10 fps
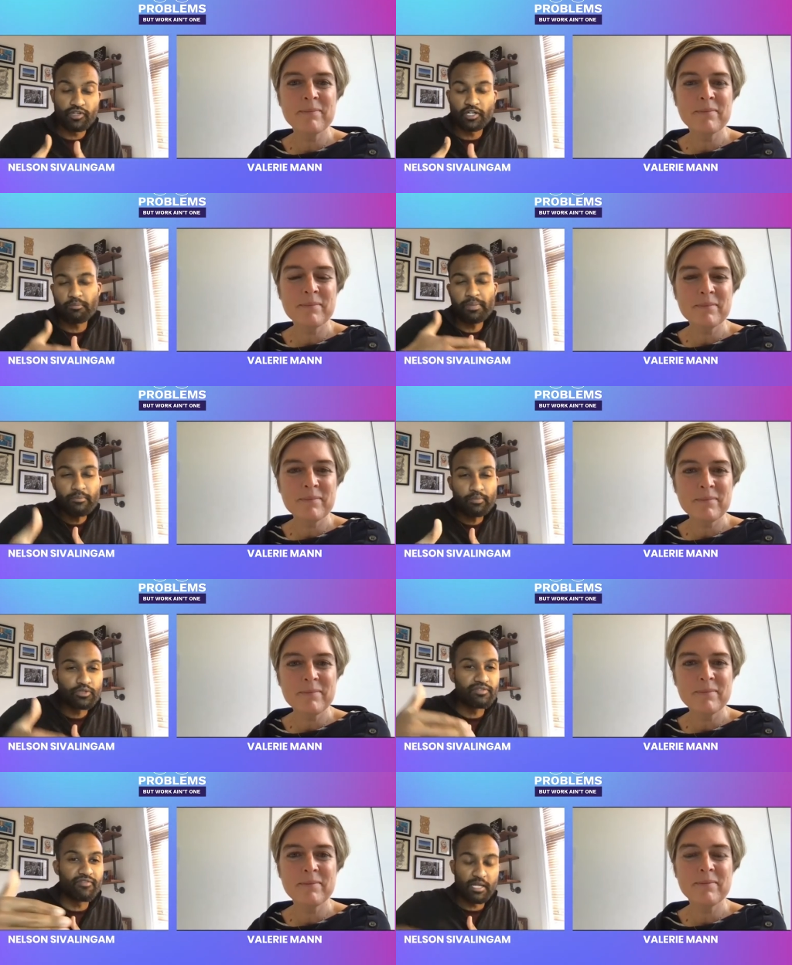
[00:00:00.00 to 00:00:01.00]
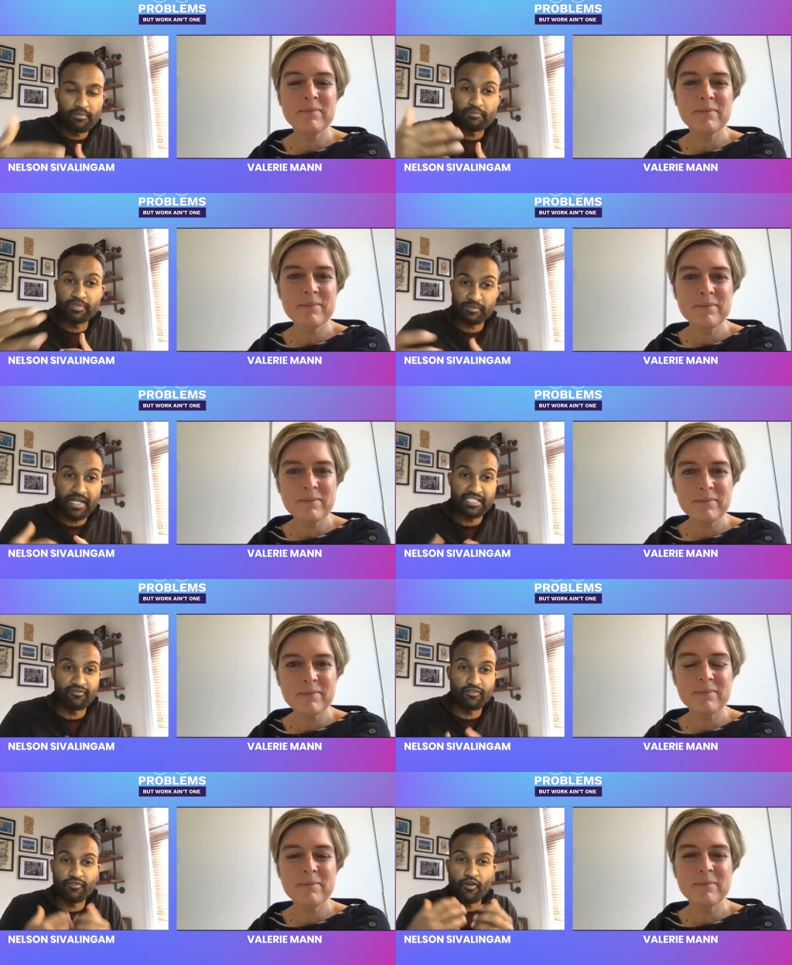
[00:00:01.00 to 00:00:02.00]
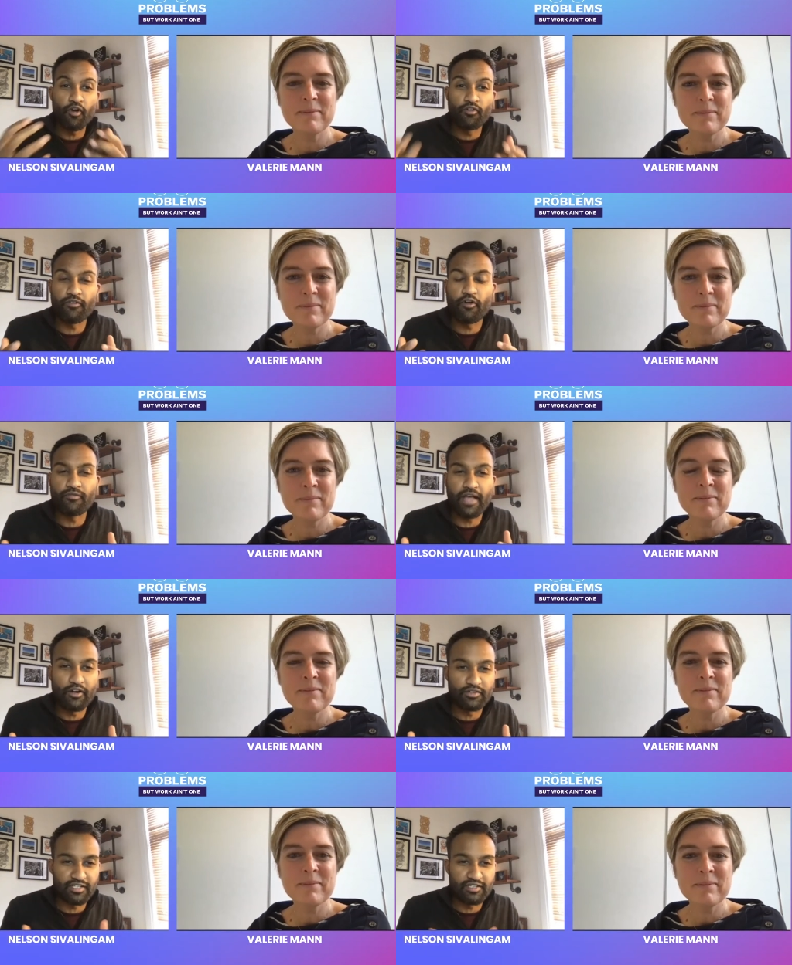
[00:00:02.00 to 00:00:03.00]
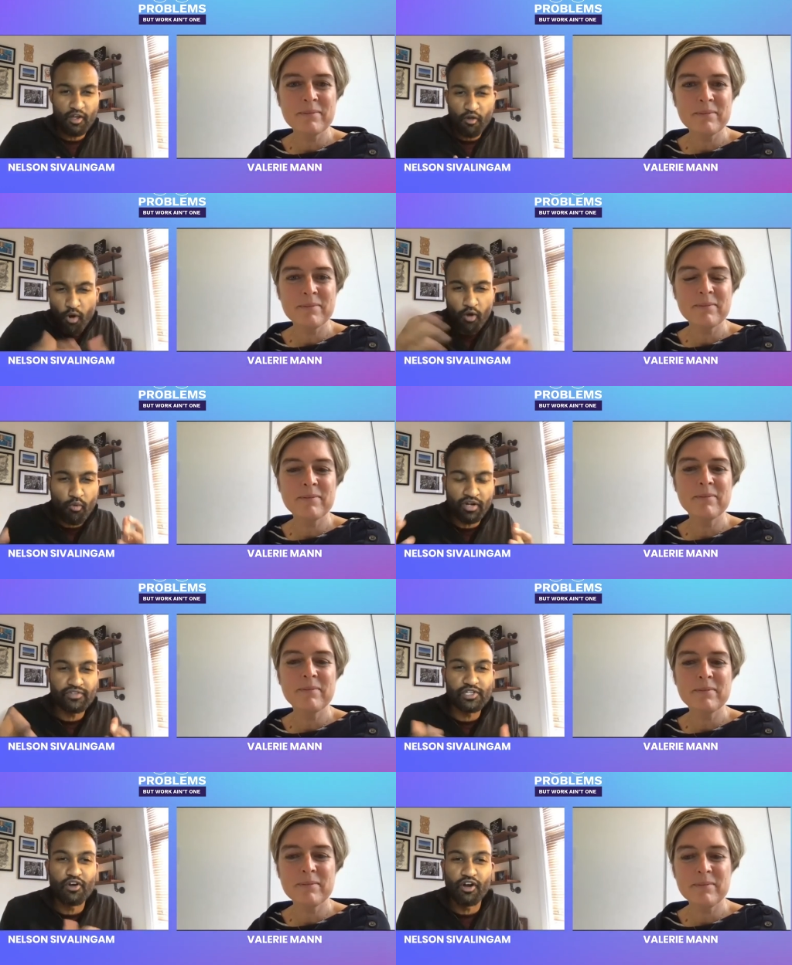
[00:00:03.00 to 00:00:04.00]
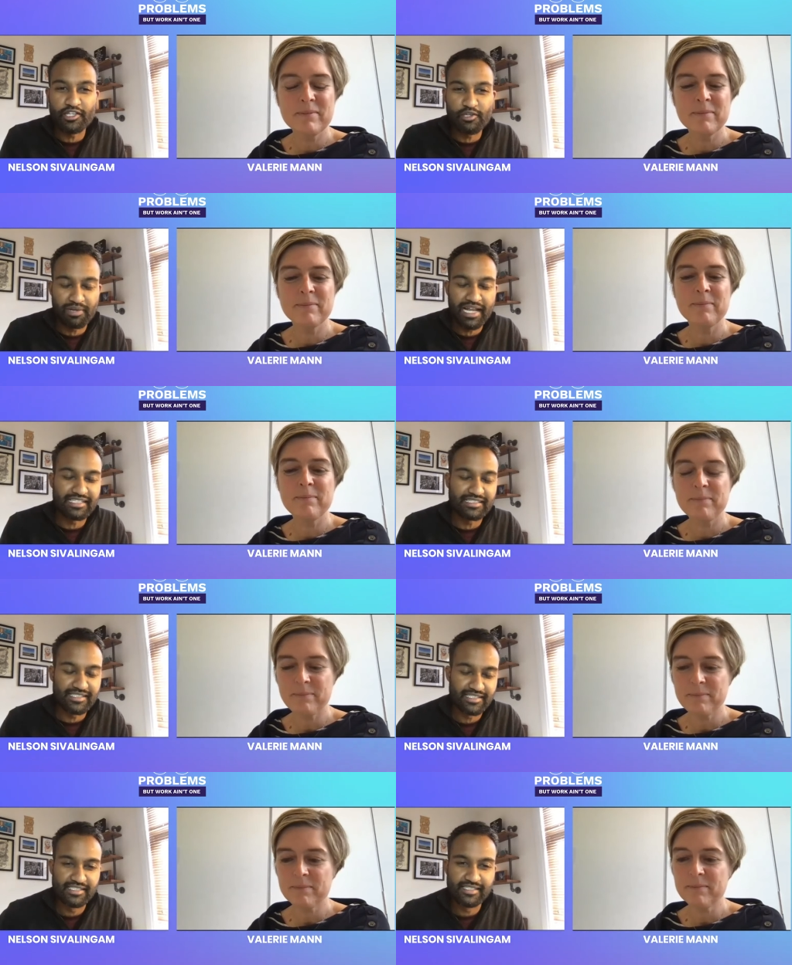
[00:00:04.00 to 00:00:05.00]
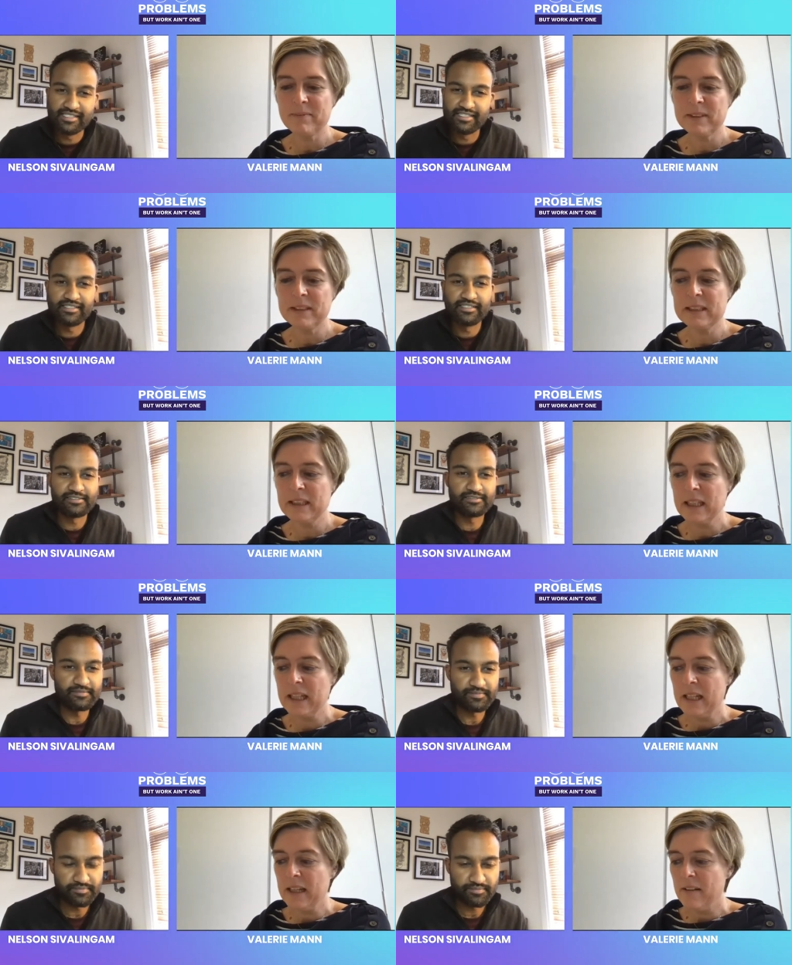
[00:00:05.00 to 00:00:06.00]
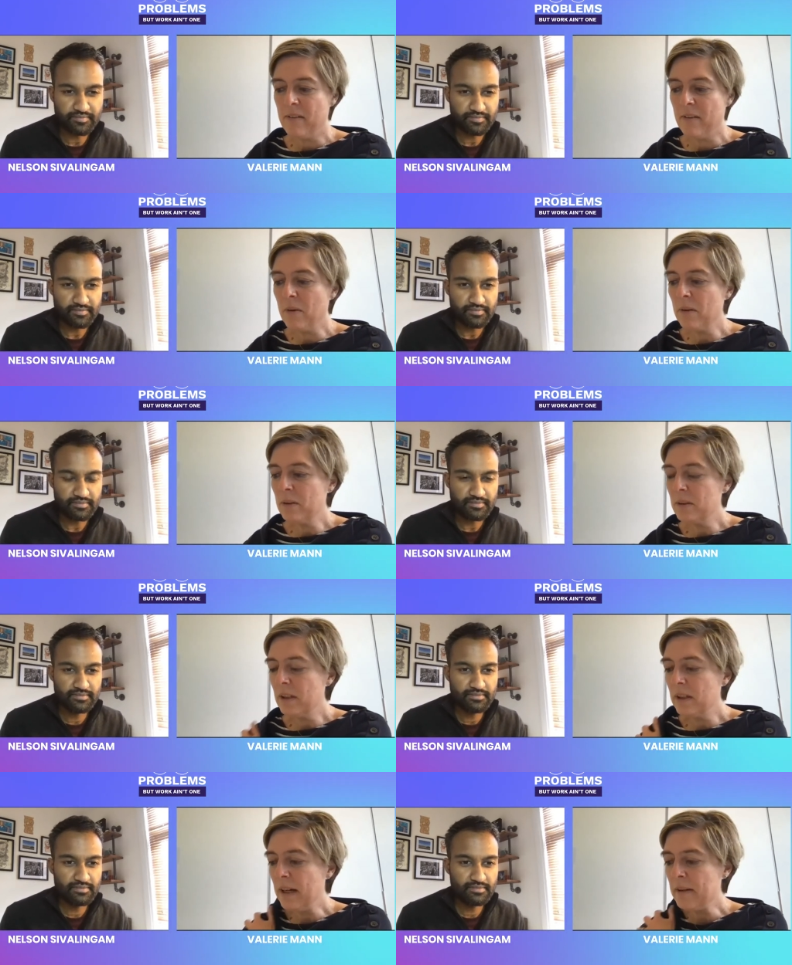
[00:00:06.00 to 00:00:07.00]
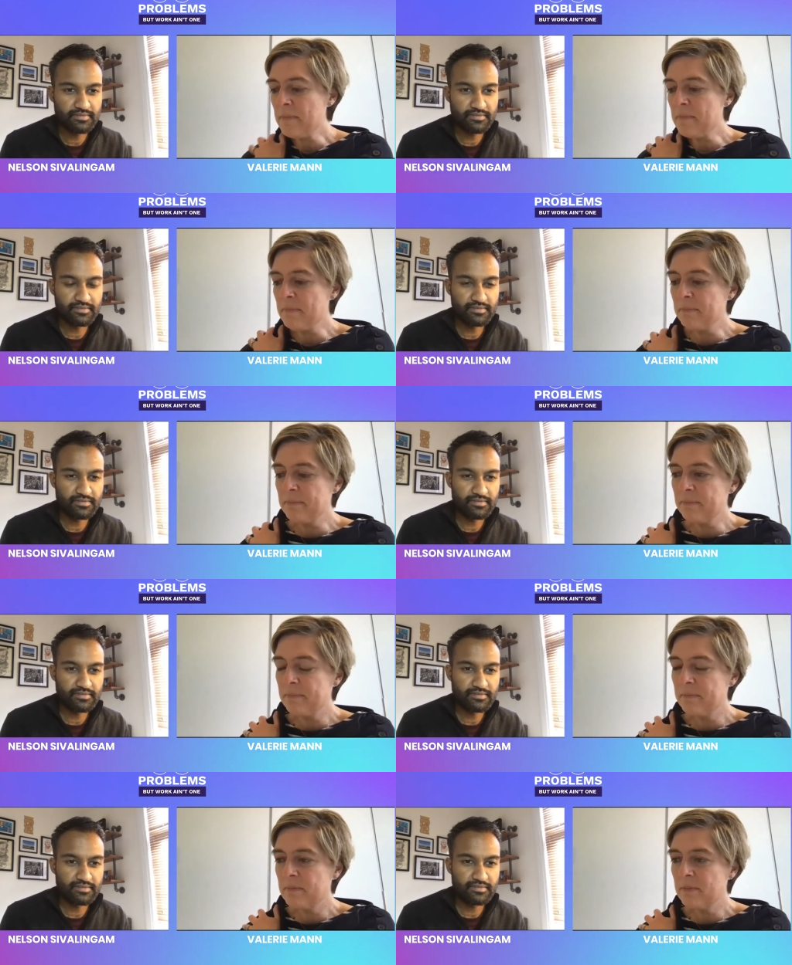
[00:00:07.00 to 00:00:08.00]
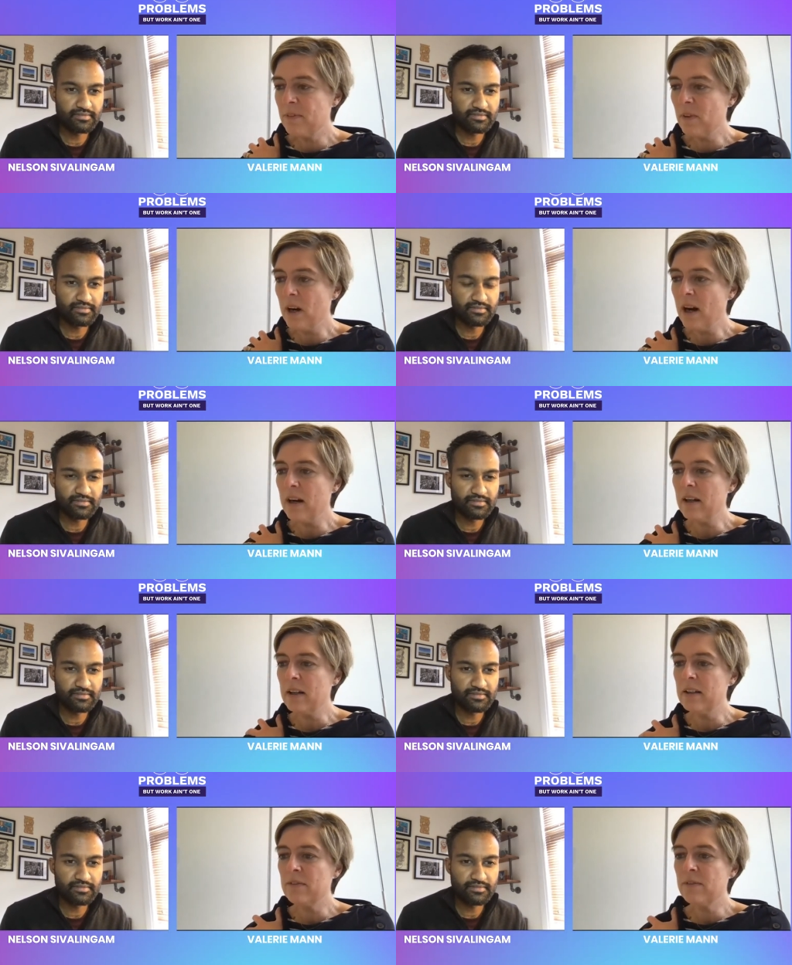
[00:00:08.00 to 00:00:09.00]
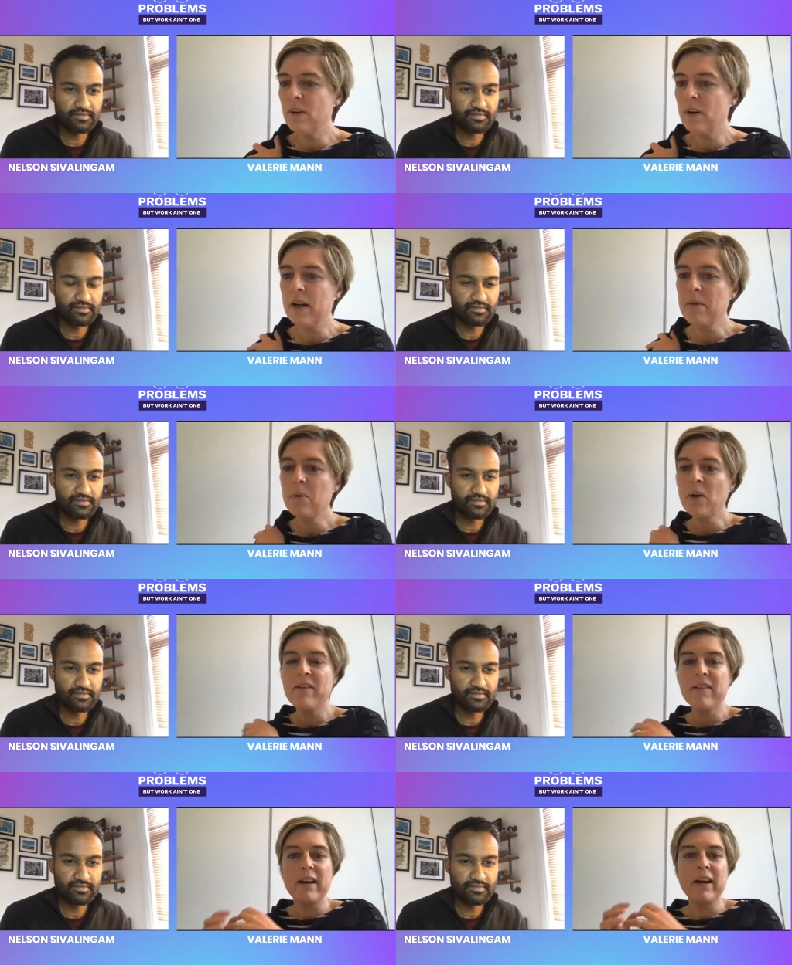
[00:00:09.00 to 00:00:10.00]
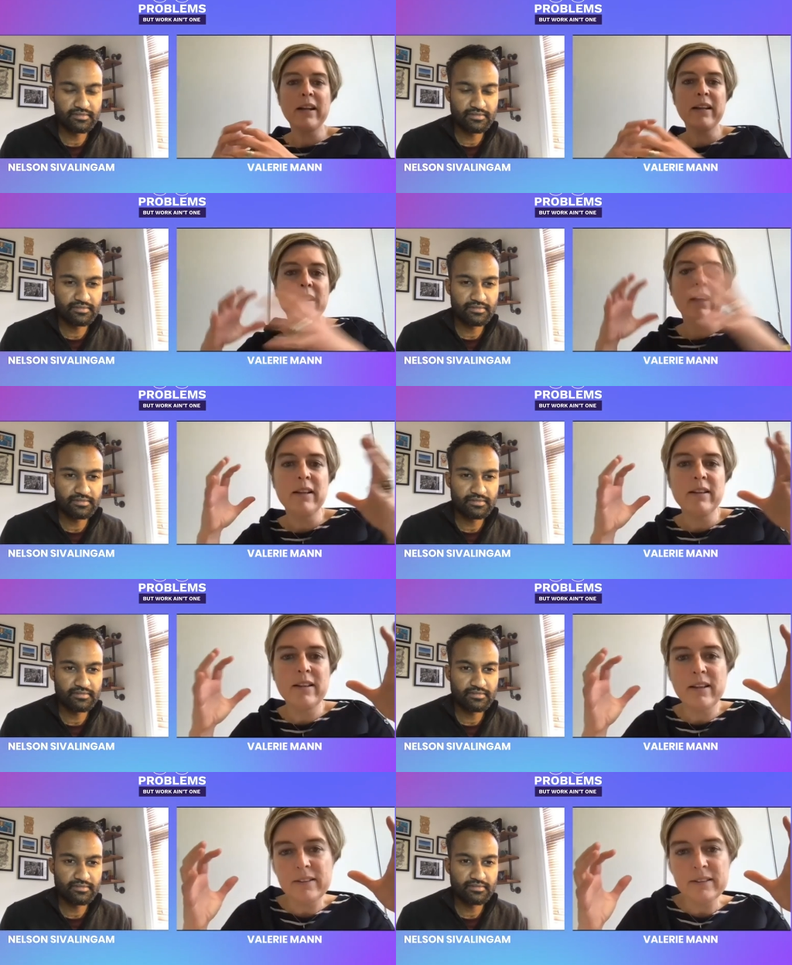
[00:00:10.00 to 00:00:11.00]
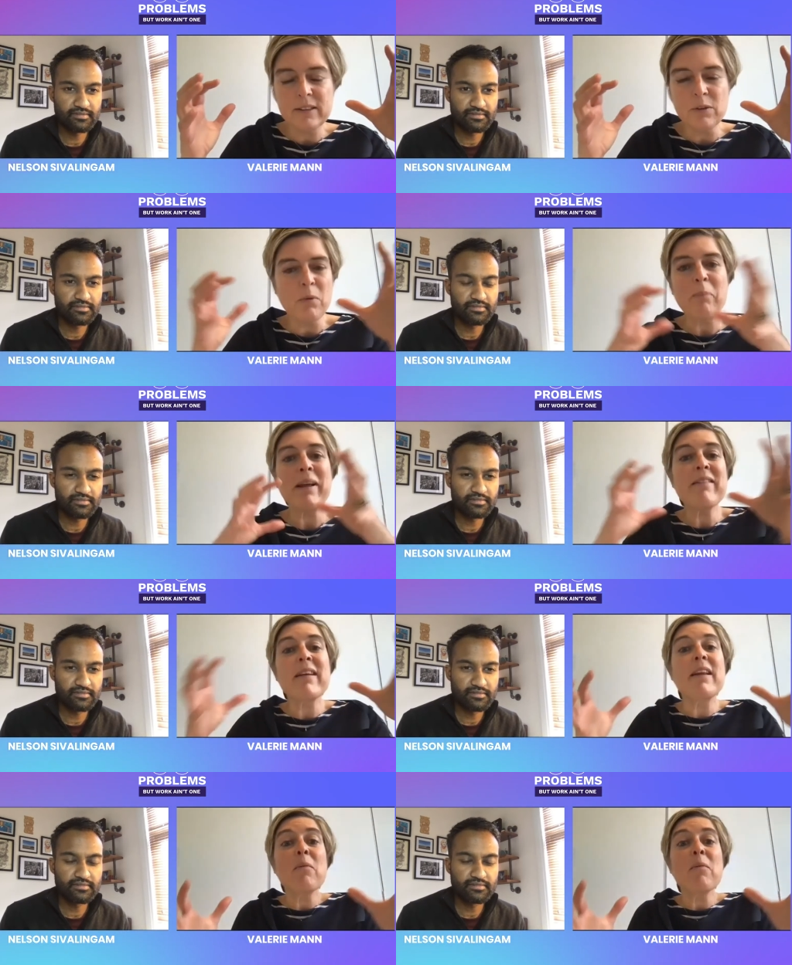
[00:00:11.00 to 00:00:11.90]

Speaker 1: kind of people development perspective of of of elder you know what what have you got in your plans
Speaker 2: so um, for our for our employees at, at, at, you know we basically